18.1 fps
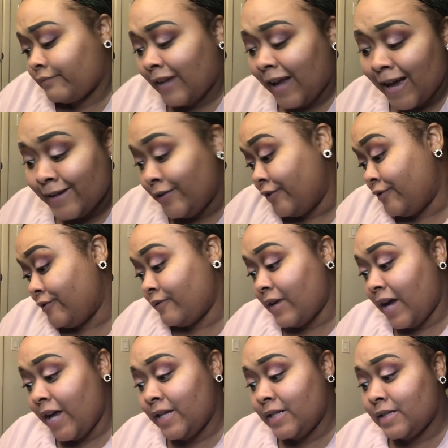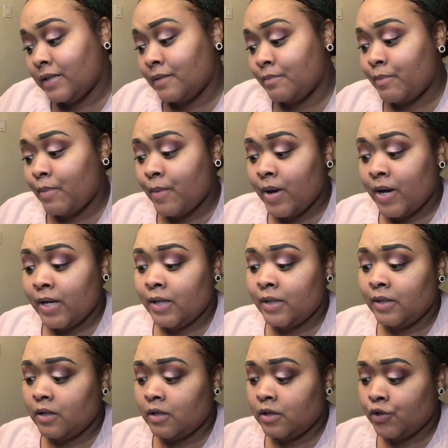do. It's
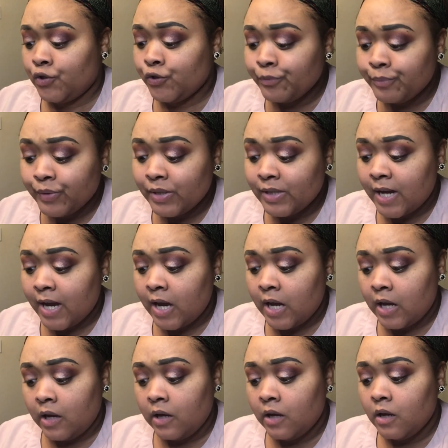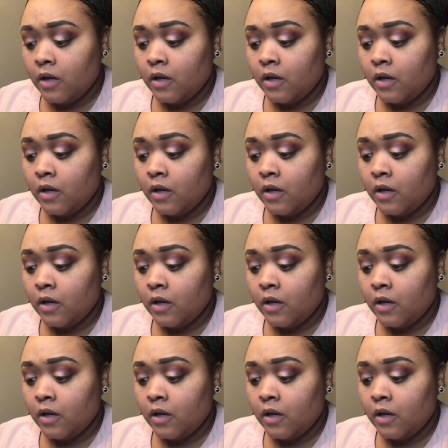by a Superstay.